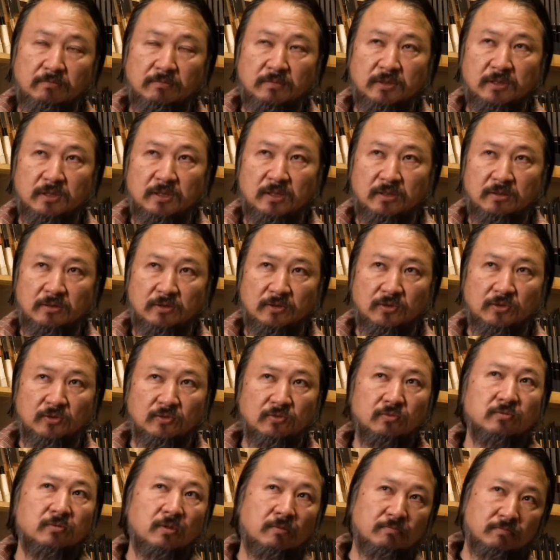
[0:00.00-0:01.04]
Since
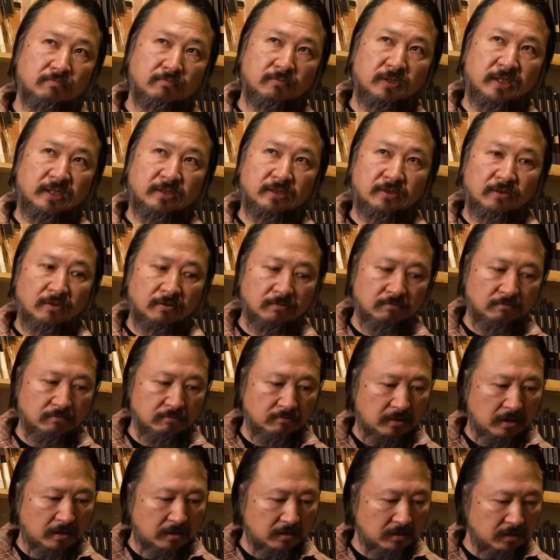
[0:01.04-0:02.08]
from Brixton,
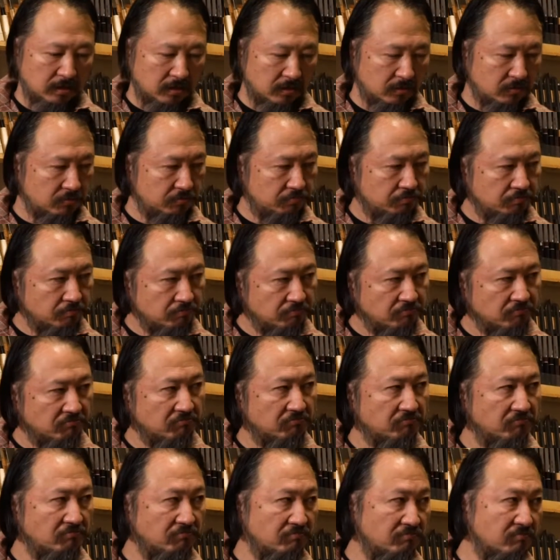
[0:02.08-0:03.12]
I think
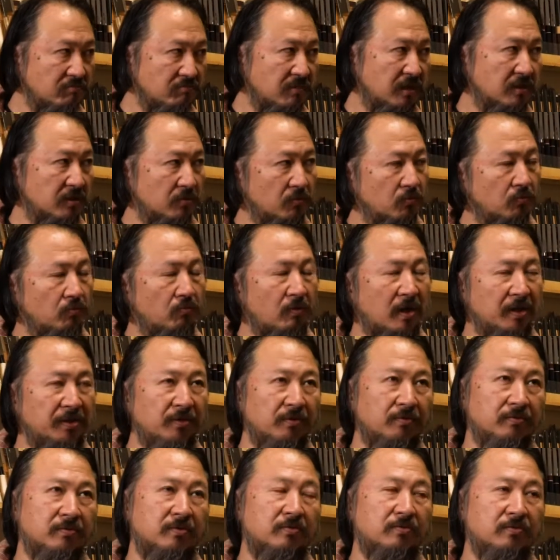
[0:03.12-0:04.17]
it's 1
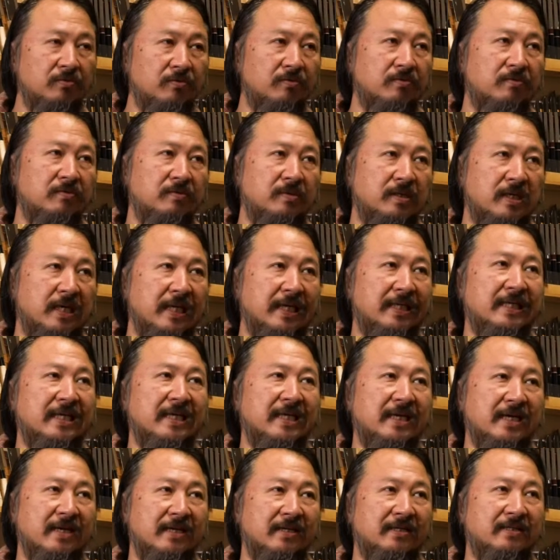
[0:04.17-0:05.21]
or 2 a
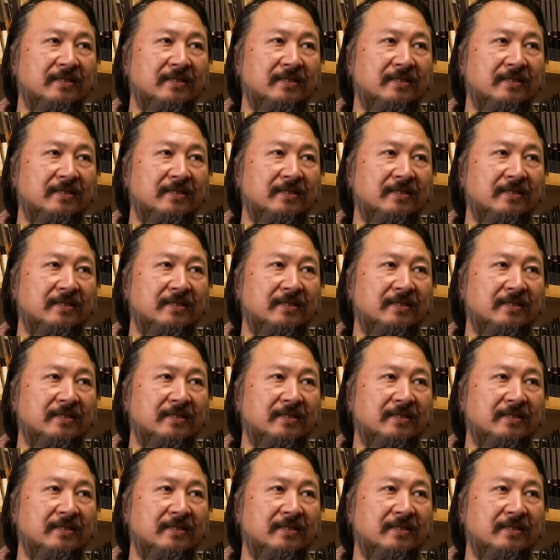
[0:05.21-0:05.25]
year.